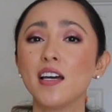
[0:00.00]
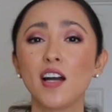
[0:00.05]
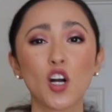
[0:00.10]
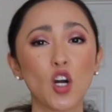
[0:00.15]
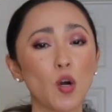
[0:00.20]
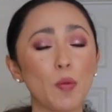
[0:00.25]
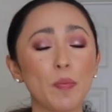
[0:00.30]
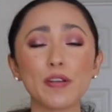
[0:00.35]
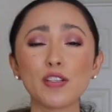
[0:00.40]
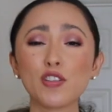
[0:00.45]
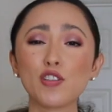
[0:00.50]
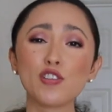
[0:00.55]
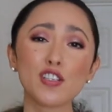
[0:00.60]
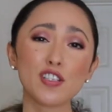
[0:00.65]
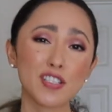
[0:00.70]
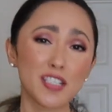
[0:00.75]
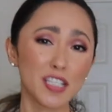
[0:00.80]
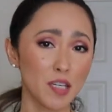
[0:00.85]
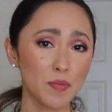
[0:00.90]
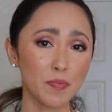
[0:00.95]
compared to
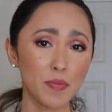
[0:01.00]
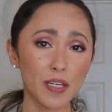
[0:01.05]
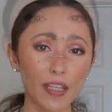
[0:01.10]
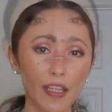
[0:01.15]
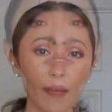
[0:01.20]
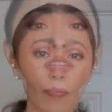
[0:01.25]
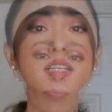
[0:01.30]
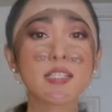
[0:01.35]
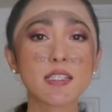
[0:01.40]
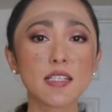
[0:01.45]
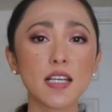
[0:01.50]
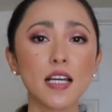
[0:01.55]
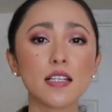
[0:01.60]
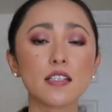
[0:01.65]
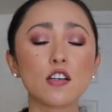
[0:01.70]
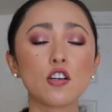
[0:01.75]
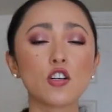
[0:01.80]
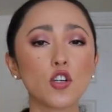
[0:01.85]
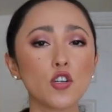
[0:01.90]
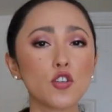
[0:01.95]
just keeping them. Some of the sets
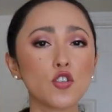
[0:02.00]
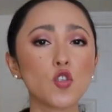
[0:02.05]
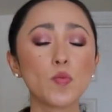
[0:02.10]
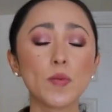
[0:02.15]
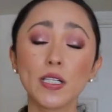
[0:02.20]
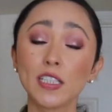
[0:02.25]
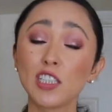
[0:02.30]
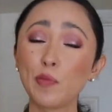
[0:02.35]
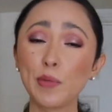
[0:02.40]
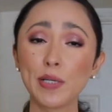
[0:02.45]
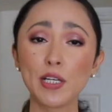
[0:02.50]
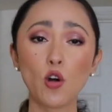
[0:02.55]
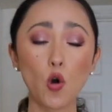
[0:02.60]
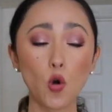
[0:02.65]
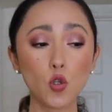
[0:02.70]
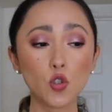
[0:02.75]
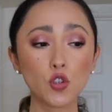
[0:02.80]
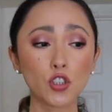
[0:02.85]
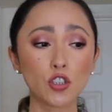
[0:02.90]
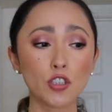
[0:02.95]
are going to be a little bit
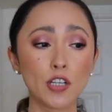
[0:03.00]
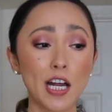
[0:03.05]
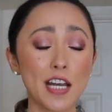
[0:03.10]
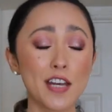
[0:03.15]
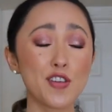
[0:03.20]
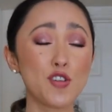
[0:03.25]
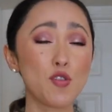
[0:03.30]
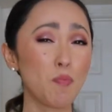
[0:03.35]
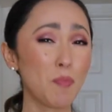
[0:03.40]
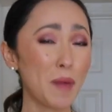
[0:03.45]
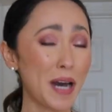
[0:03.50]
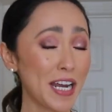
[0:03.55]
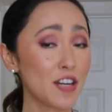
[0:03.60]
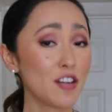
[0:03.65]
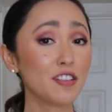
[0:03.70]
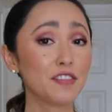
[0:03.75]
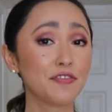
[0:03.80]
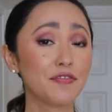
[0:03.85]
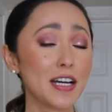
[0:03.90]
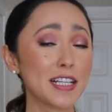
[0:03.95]
older and you might
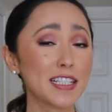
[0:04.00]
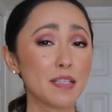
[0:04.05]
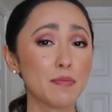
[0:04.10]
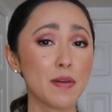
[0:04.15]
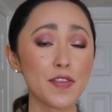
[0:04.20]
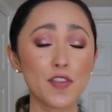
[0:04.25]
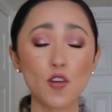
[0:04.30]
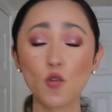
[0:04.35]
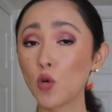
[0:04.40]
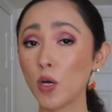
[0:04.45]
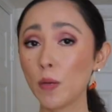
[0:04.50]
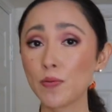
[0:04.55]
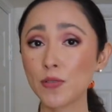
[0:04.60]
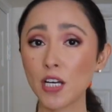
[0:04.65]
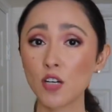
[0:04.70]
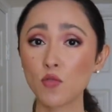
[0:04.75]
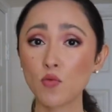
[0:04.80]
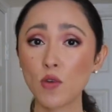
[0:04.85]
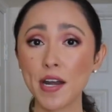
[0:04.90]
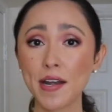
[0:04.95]
not find them on the
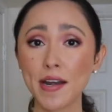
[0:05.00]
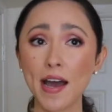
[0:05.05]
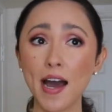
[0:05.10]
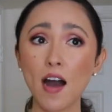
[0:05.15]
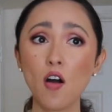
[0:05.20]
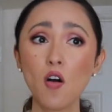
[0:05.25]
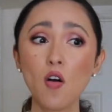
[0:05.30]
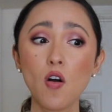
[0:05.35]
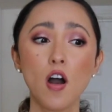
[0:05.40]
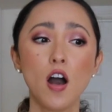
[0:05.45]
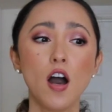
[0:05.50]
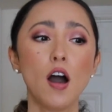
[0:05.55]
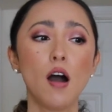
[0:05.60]
website right now,